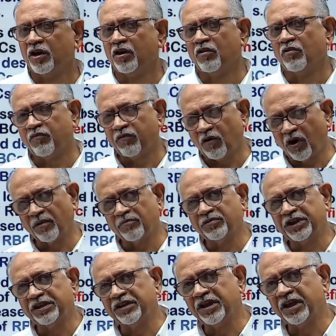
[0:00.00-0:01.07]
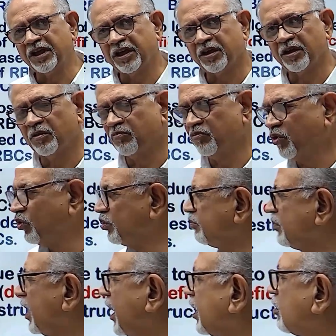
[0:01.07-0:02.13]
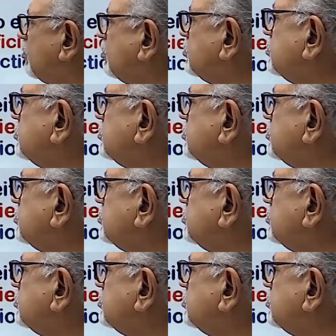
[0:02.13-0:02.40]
formed in the bone marrow,